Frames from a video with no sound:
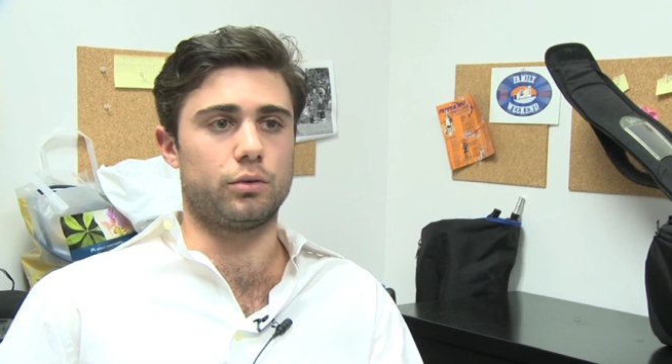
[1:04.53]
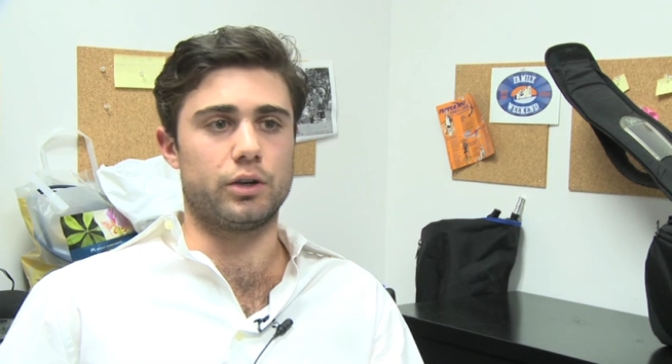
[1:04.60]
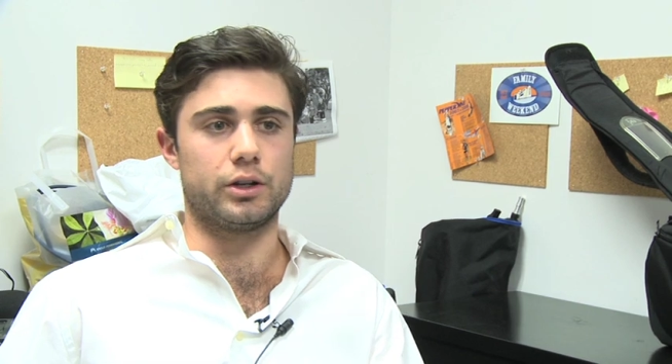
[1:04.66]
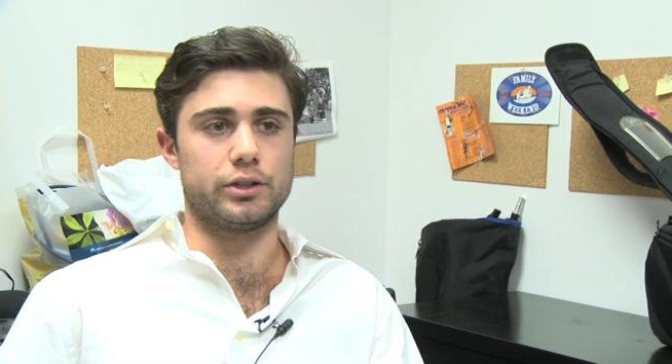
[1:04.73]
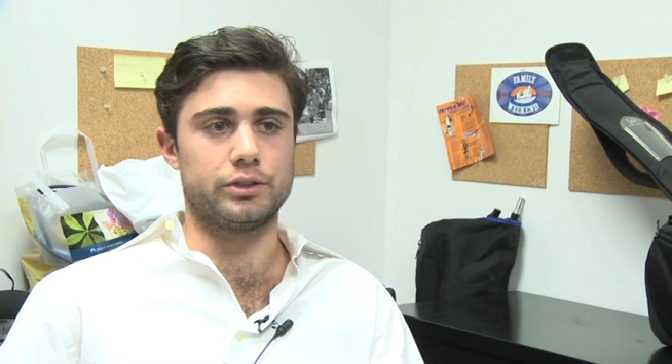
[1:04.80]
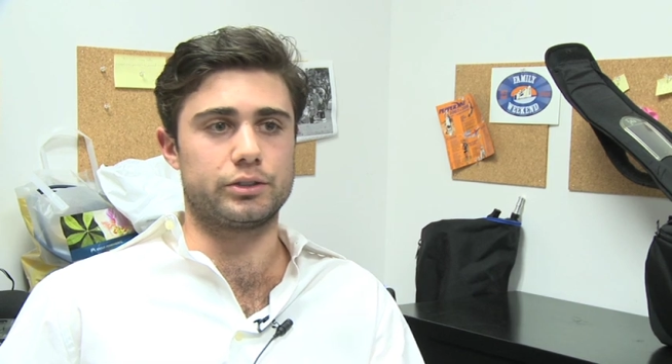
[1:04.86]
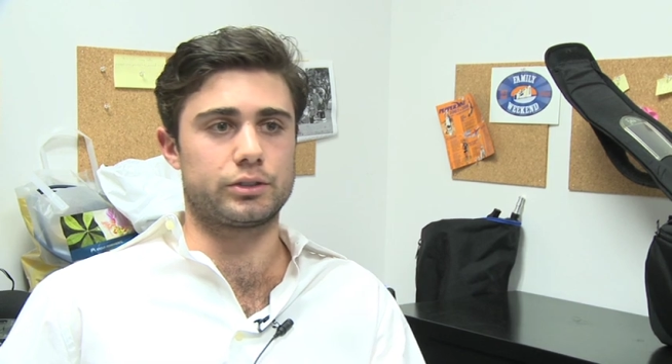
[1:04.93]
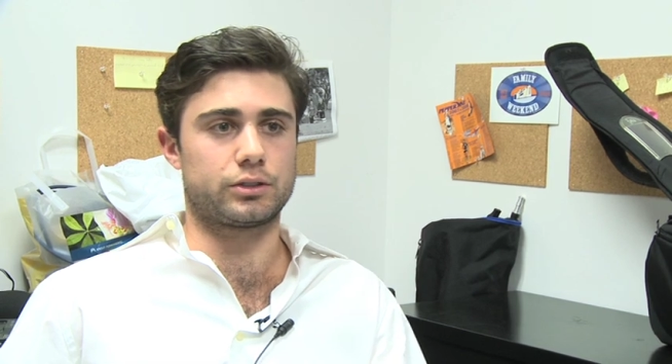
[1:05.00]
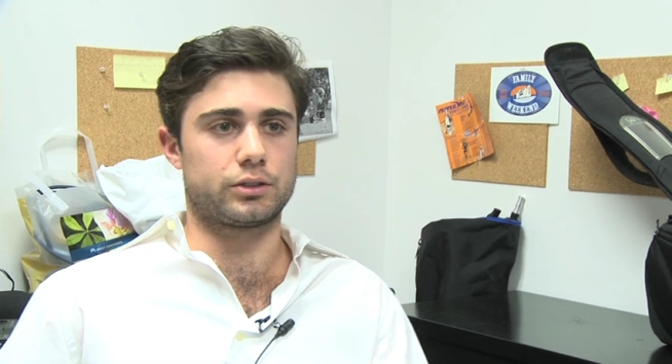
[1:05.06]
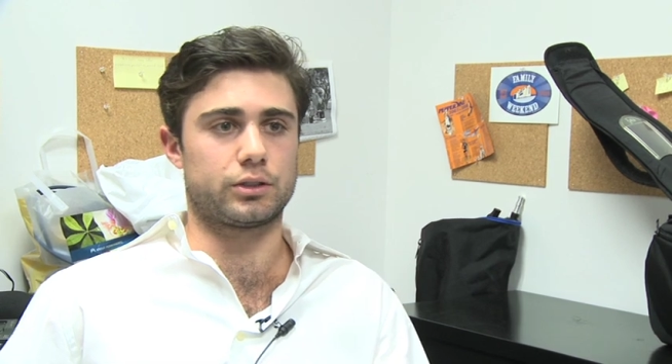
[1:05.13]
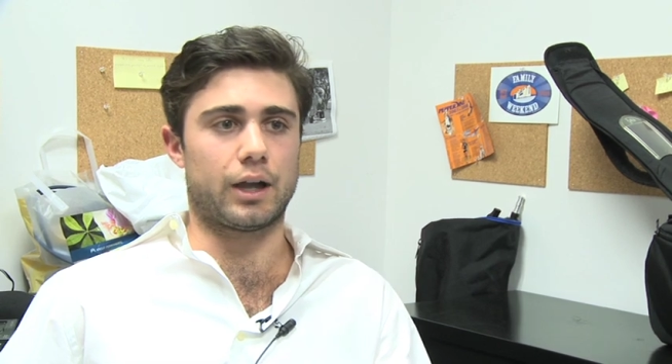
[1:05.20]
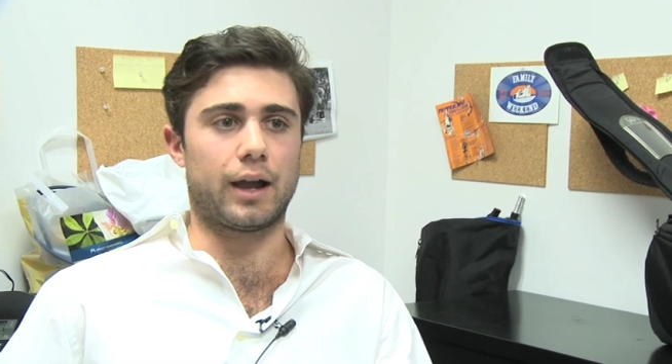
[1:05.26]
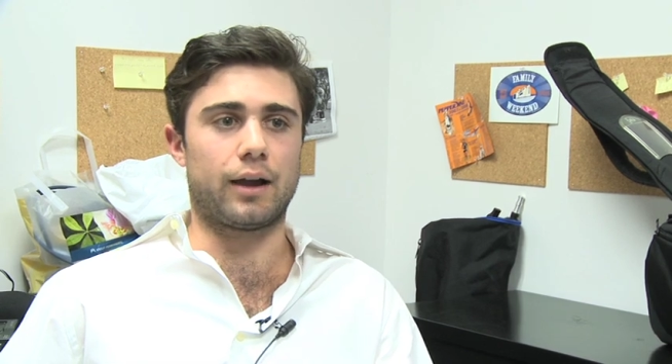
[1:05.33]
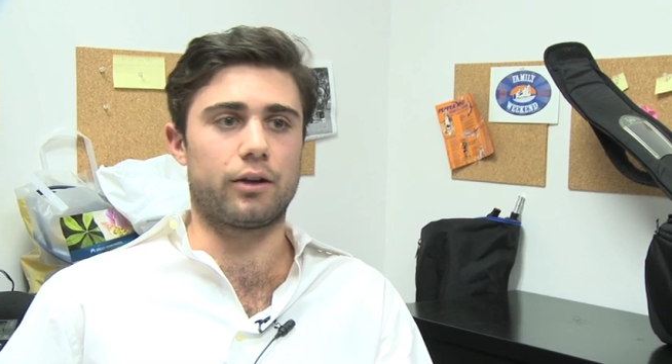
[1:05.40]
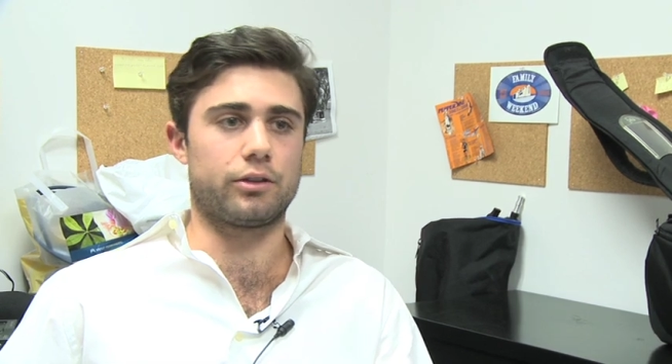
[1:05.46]
was
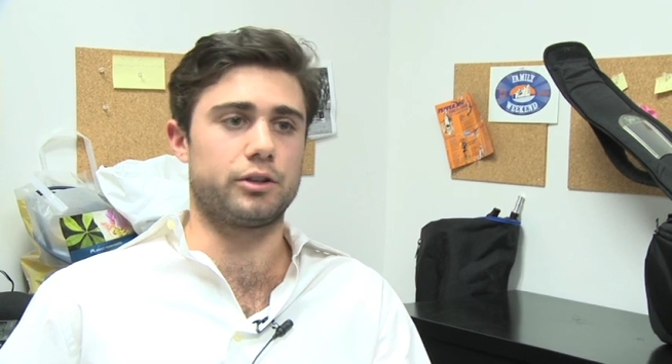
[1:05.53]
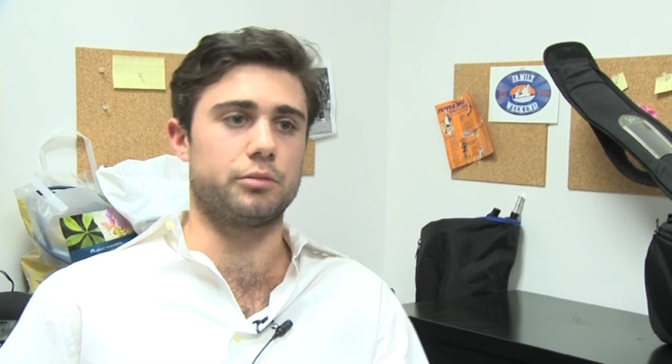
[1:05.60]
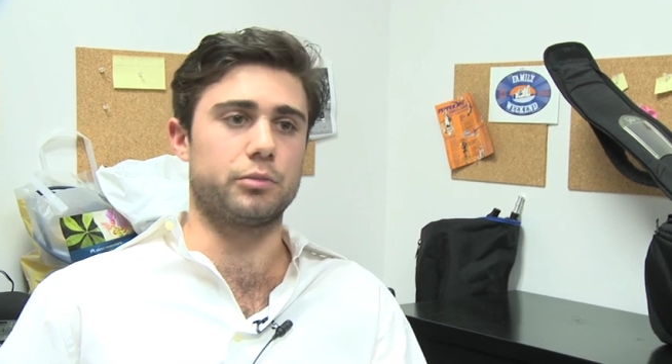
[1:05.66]
how the